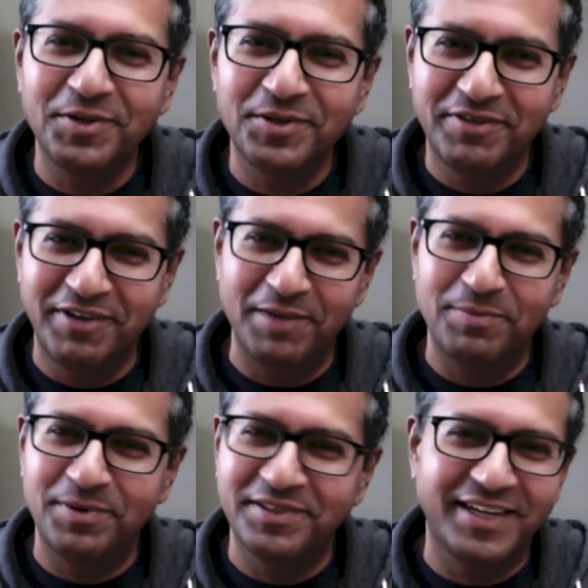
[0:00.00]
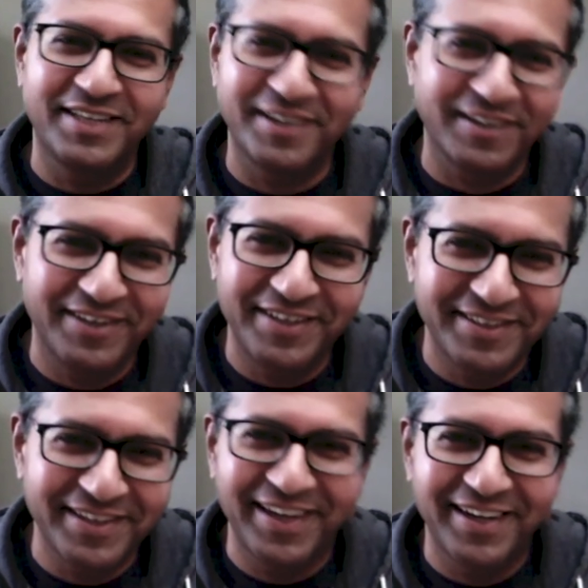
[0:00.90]
to developers and SREs,
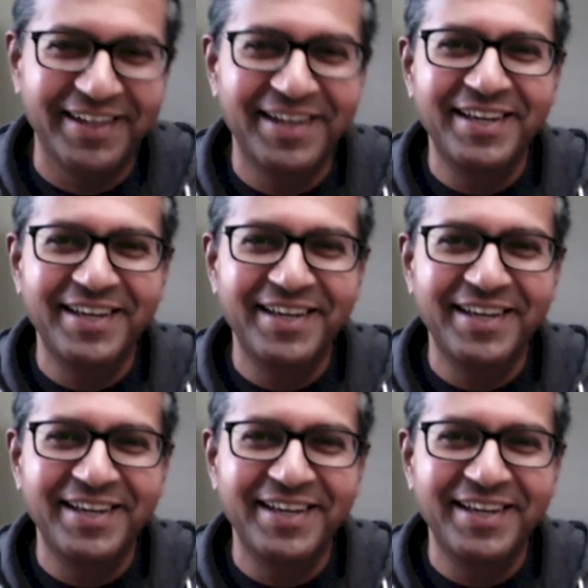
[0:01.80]
and